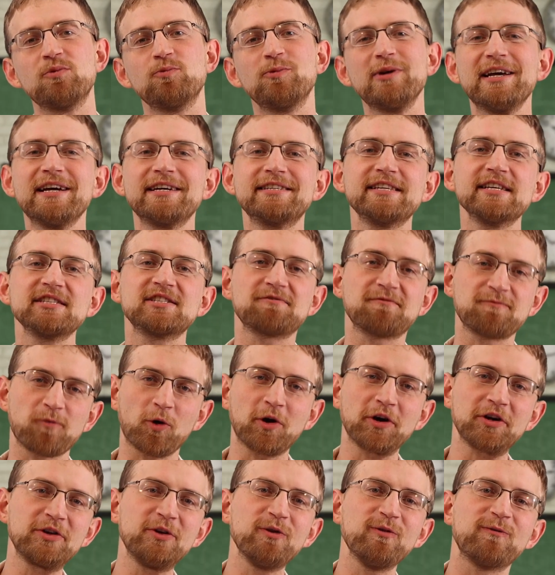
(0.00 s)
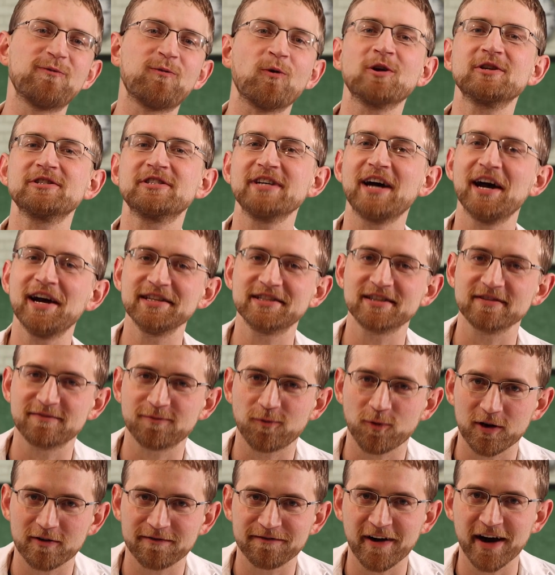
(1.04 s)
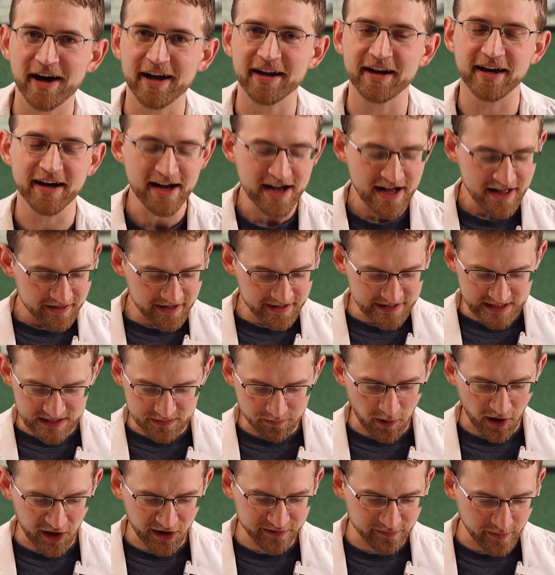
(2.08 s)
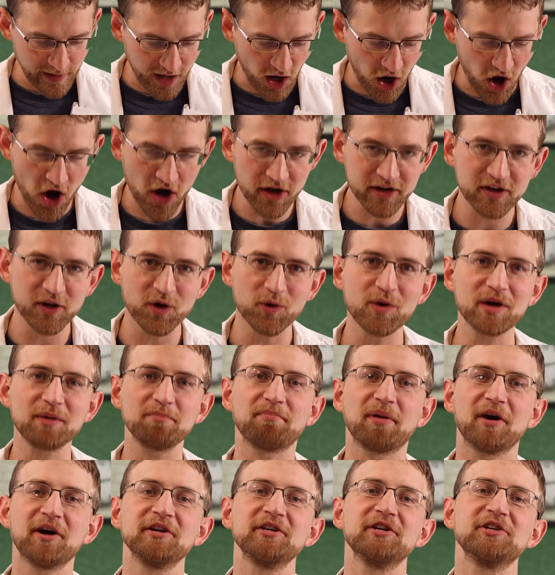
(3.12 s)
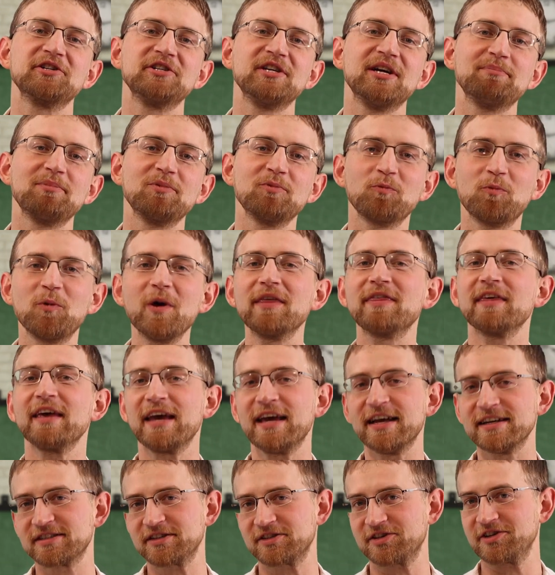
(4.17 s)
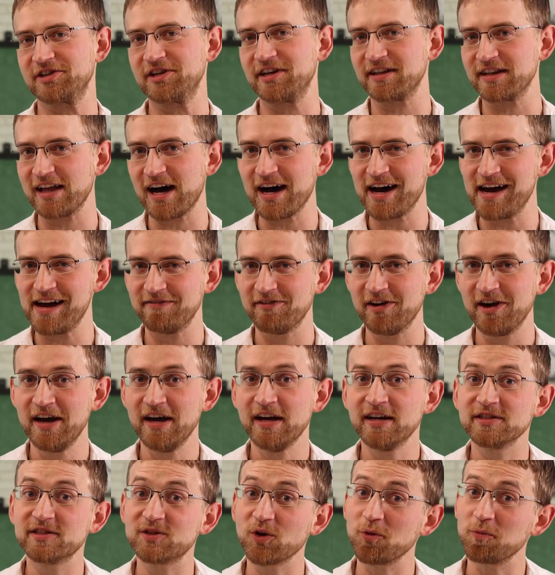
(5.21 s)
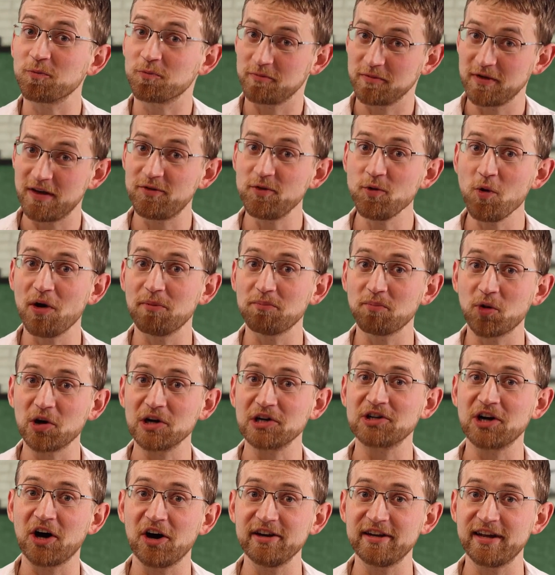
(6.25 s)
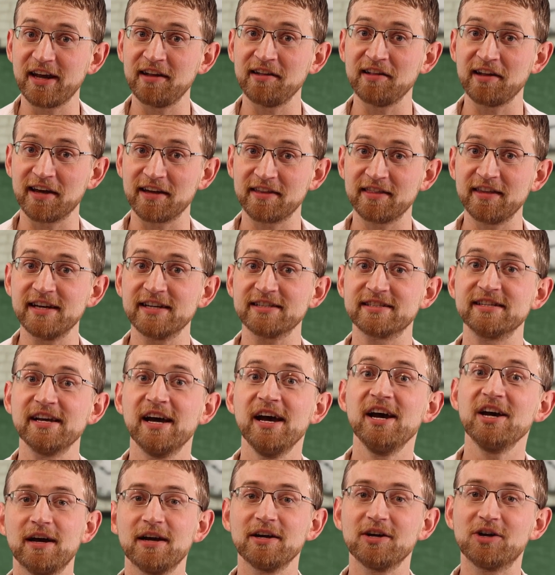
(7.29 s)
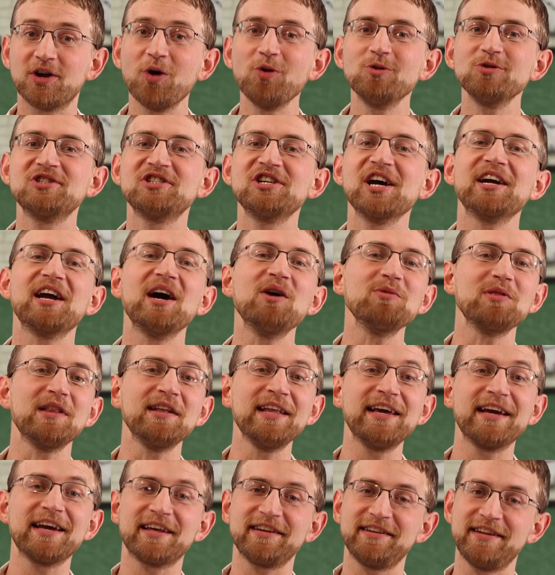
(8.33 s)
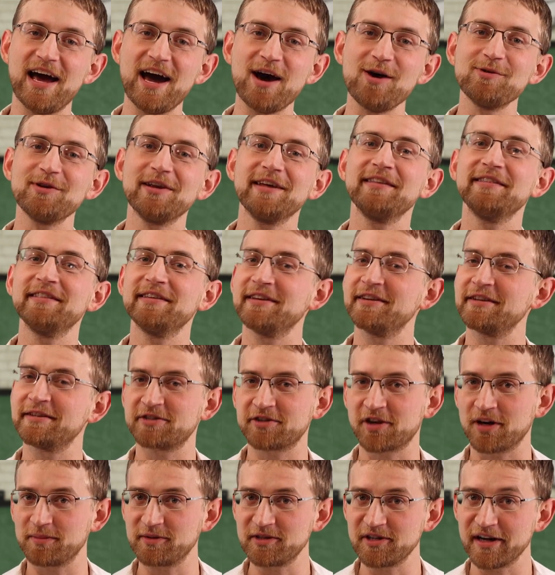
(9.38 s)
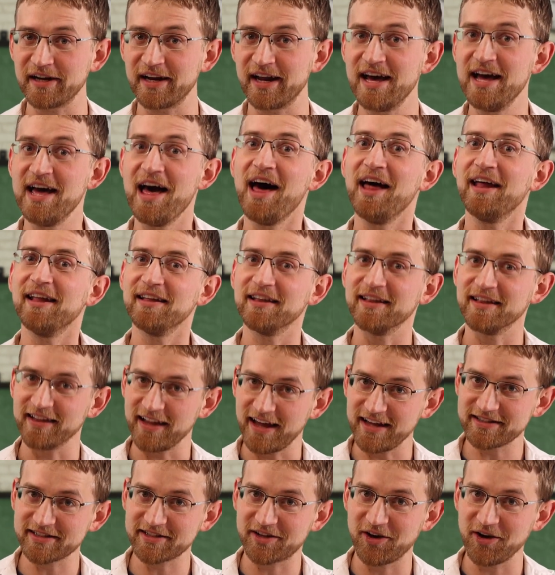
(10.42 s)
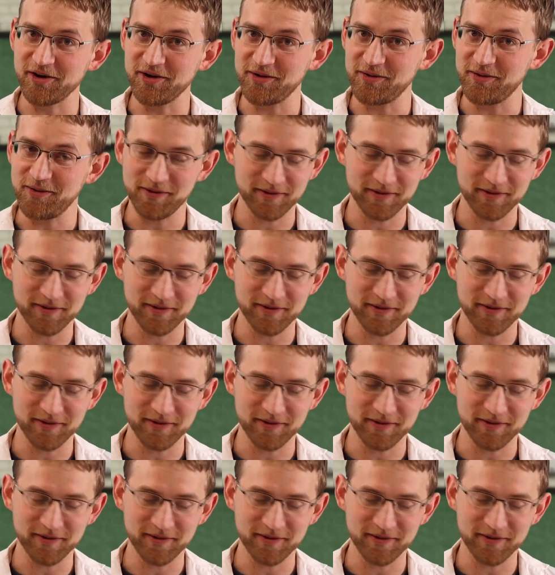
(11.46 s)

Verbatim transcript: We exist for you, for science, and for fun. This is part of my ongoing partnership with History Alive. So if you want more content like this, go check out the link down in the description. Let's go.